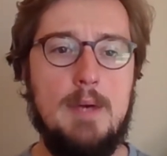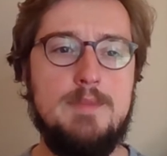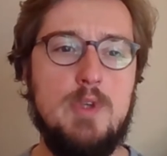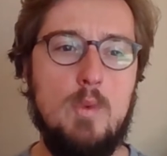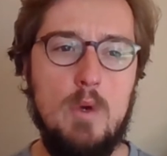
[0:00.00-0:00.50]

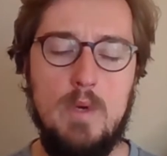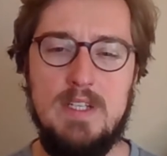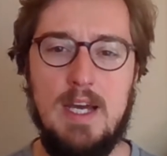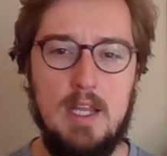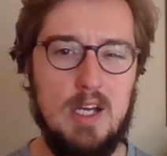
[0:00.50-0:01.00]
So one-way
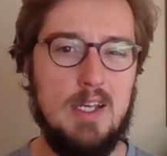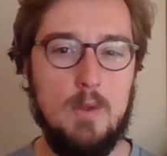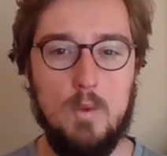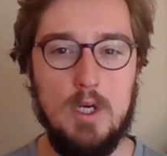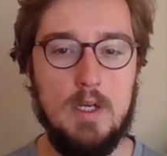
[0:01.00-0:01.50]
dialogue
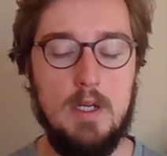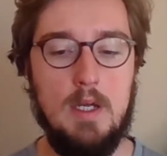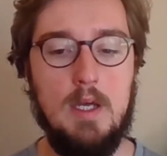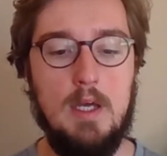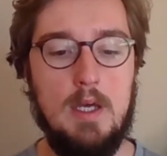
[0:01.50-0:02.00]
can work.
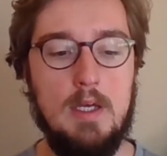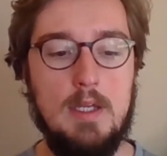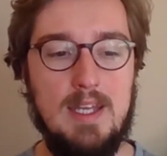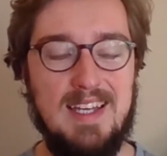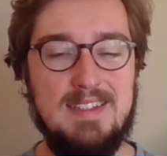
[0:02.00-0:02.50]

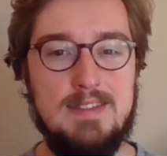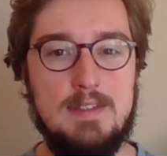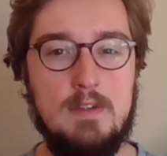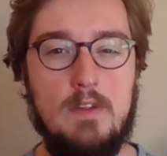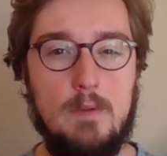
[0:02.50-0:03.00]
It's
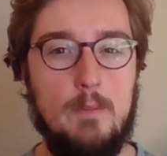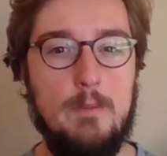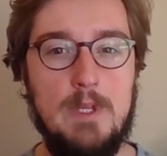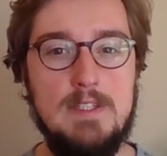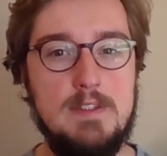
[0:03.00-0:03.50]
the
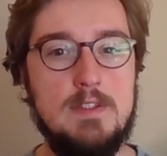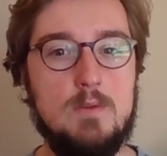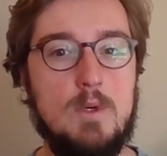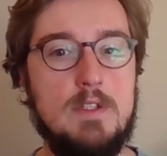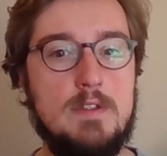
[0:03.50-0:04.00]
easiest
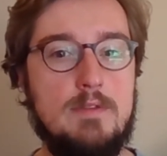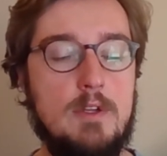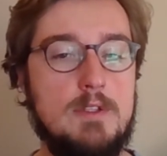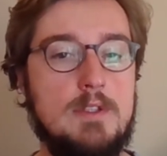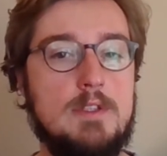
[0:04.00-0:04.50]
one to
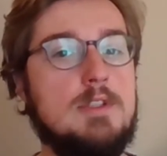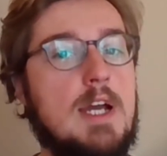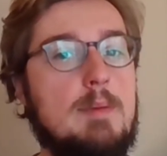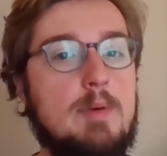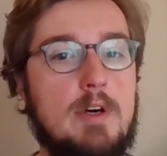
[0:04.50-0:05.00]
fall into the
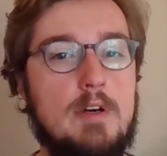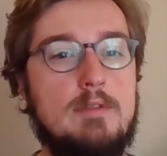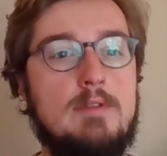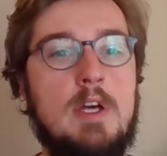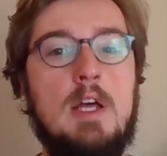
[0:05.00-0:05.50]
trap
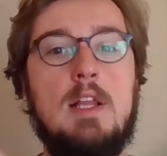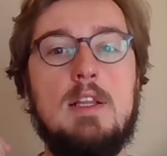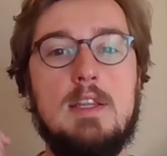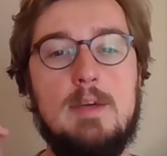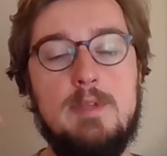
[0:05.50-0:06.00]
of,
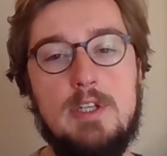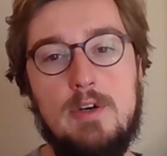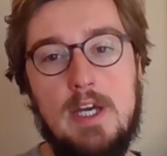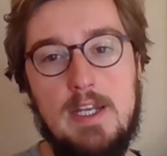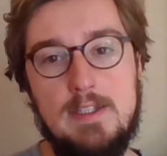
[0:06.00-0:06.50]
let me go
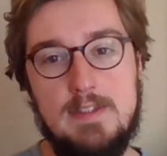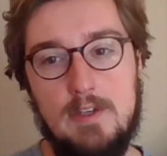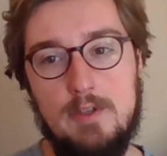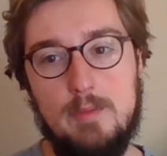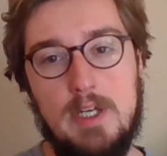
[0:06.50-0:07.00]
ahead and
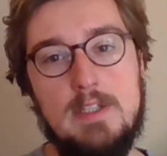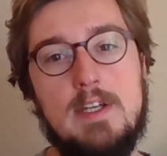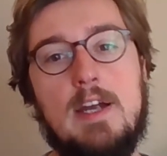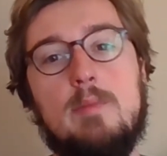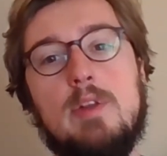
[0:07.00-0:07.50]
tell you my
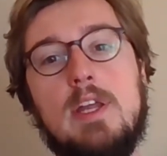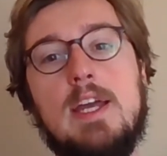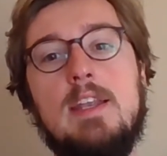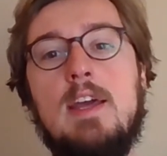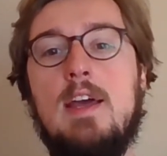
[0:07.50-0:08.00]
entire
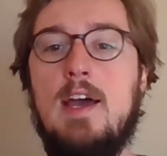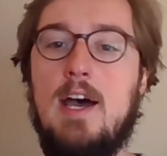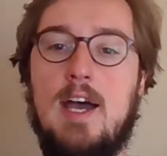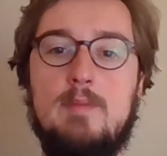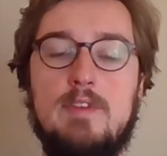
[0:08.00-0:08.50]
plan.
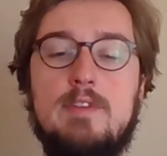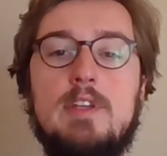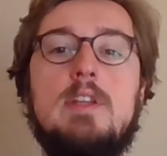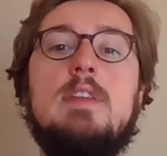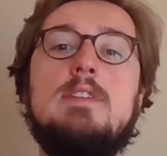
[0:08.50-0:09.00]
I'm the
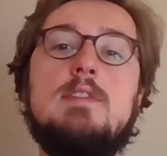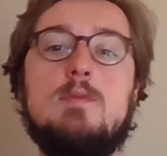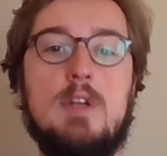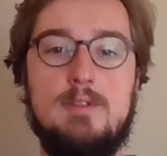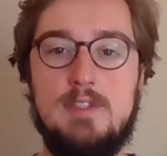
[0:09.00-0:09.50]
villain, this is
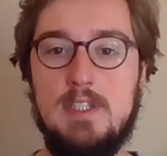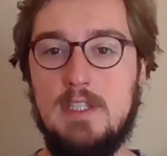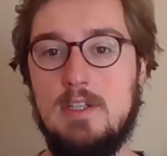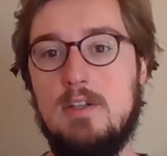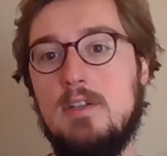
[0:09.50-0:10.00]
what I was
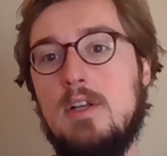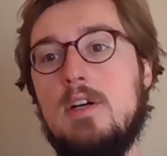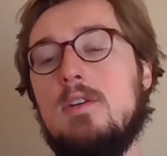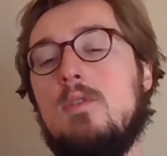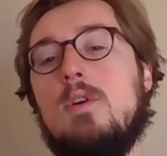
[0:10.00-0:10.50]
thinking all
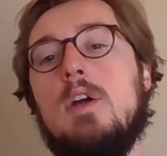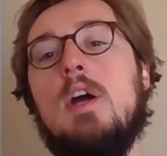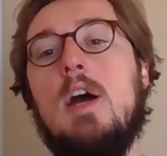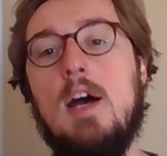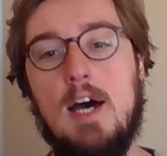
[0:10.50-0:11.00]
along, or
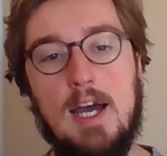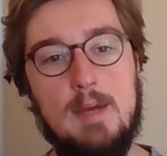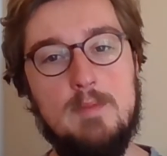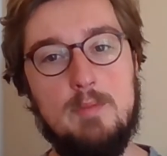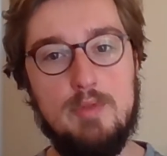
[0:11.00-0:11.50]

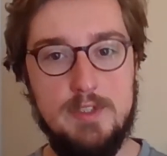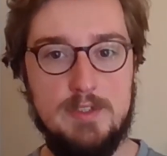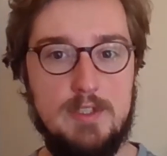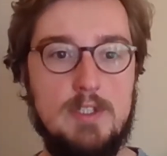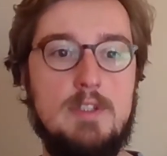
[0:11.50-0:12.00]
I'm the
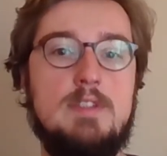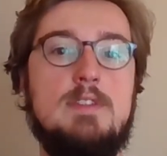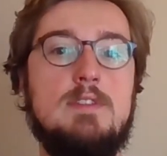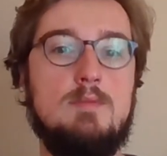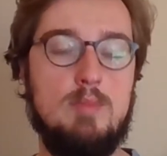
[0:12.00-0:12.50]
prisoner, this
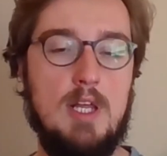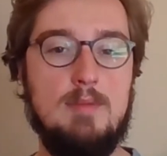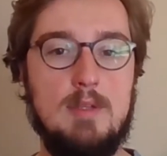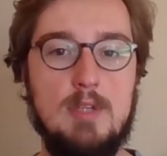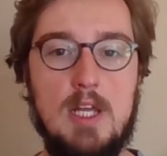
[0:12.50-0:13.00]
is blah,
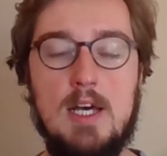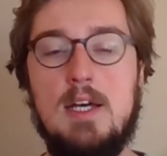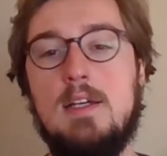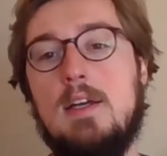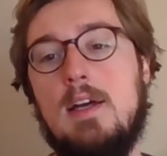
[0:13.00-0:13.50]
blah,
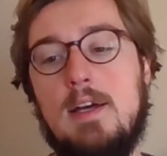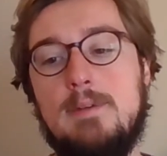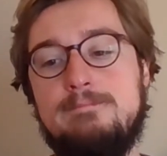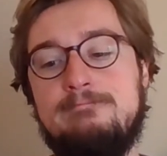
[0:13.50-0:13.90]
blah.